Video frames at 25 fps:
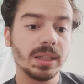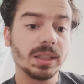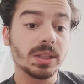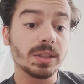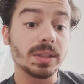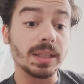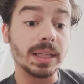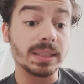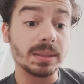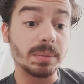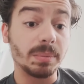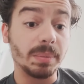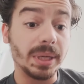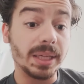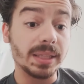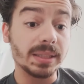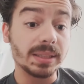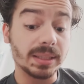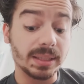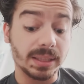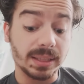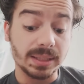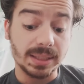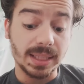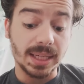So that's
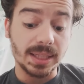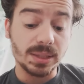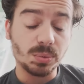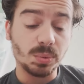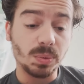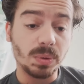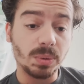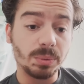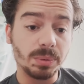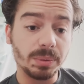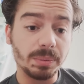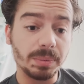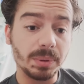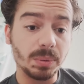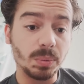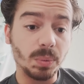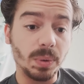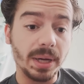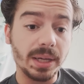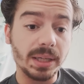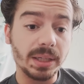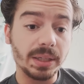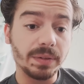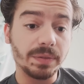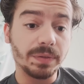amazing because that's what we've been
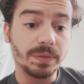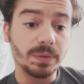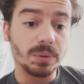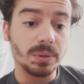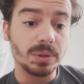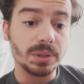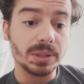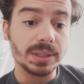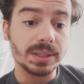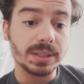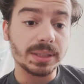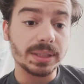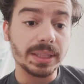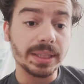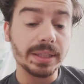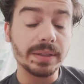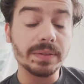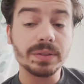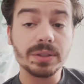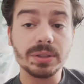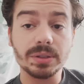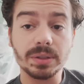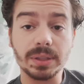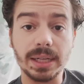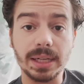waiting for to see if
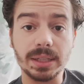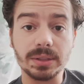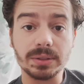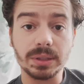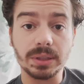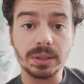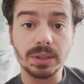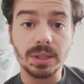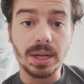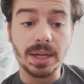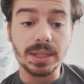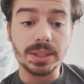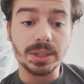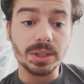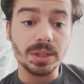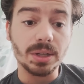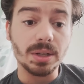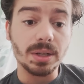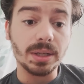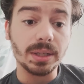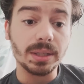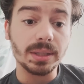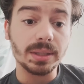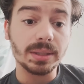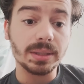she'll actually latch
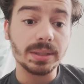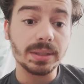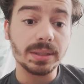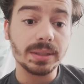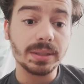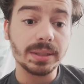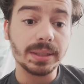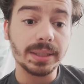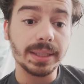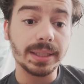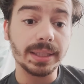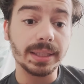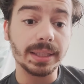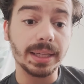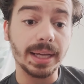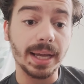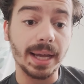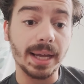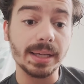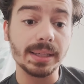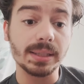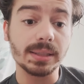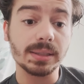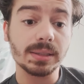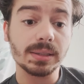on in
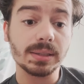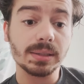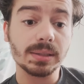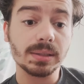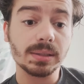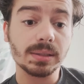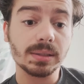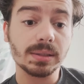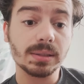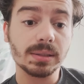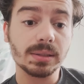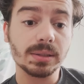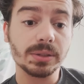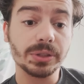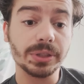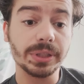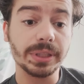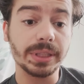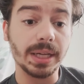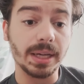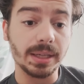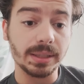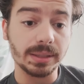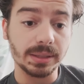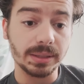case she
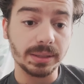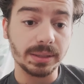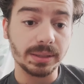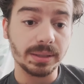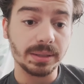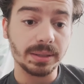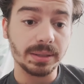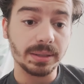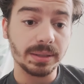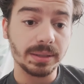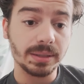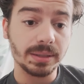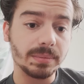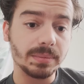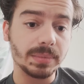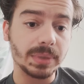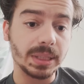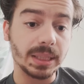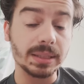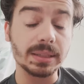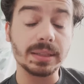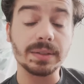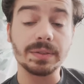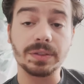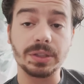doesn't.
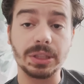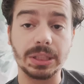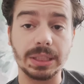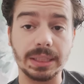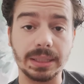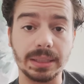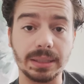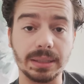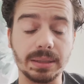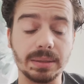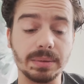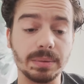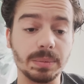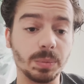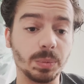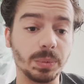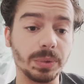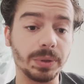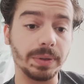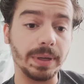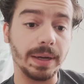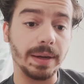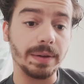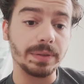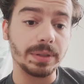Because if she didn't,
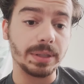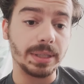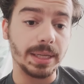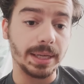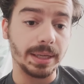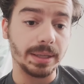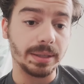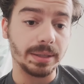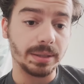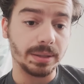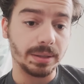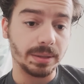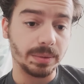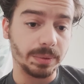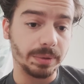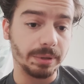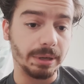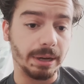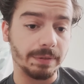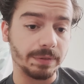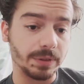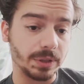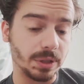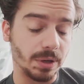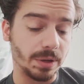we'd have to take, we'd
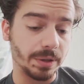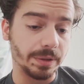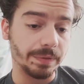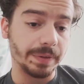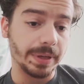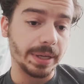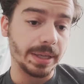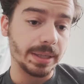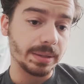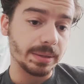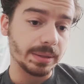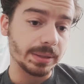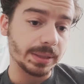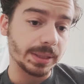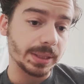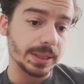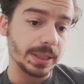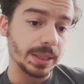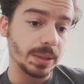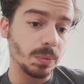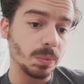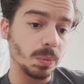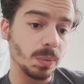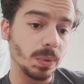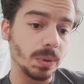have to call the vet and
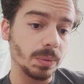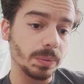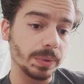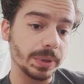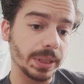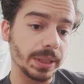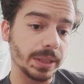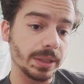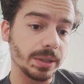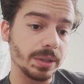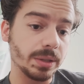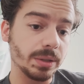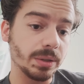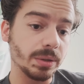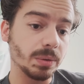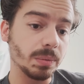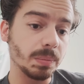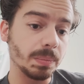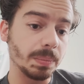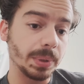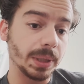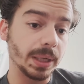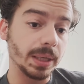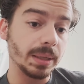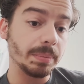see what we need to do.
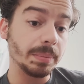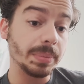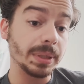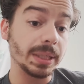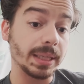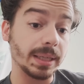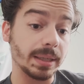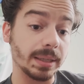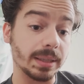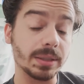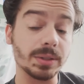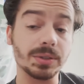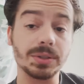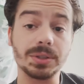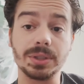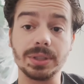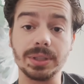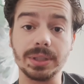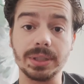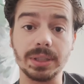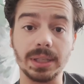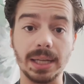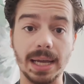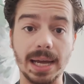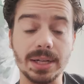But because
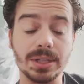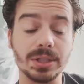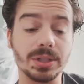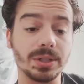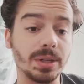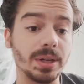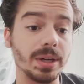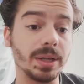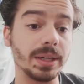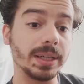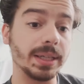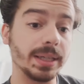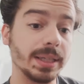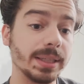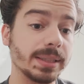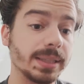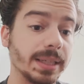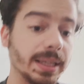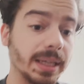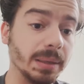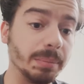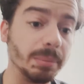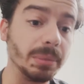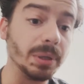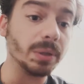she latched on and is
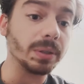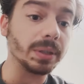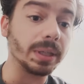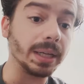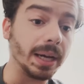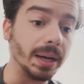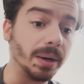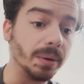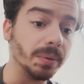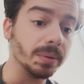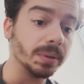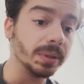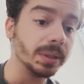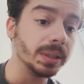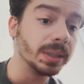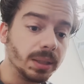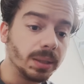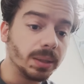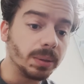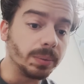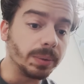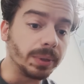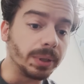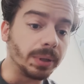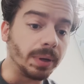getting milk now,
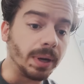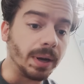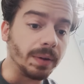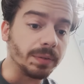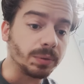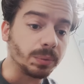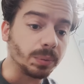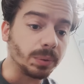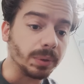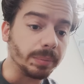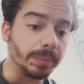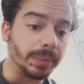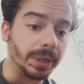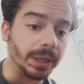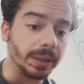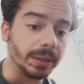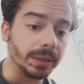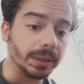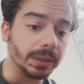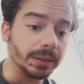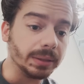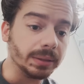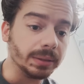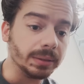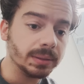we don't have to worry about
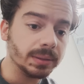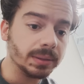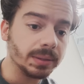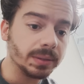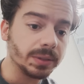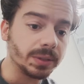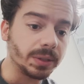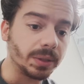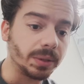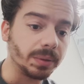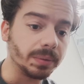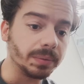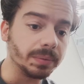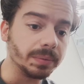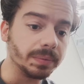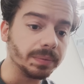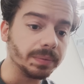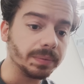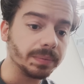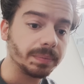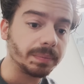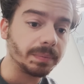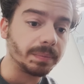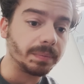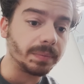it. So
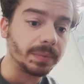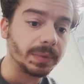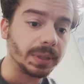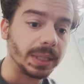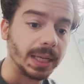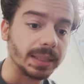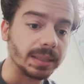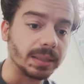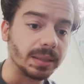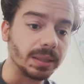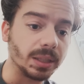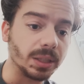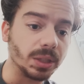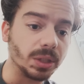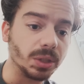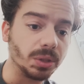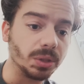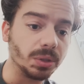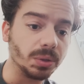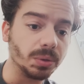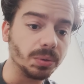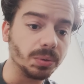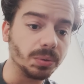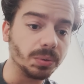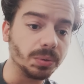that's a
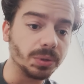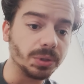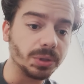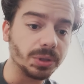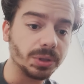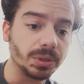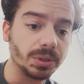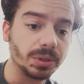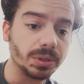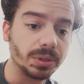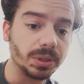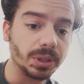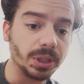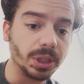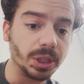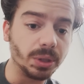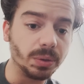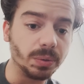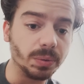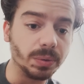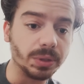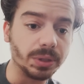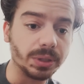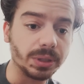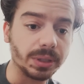huge,
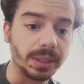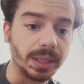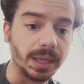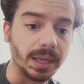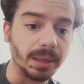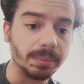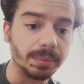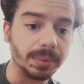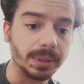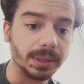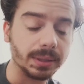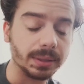huge step.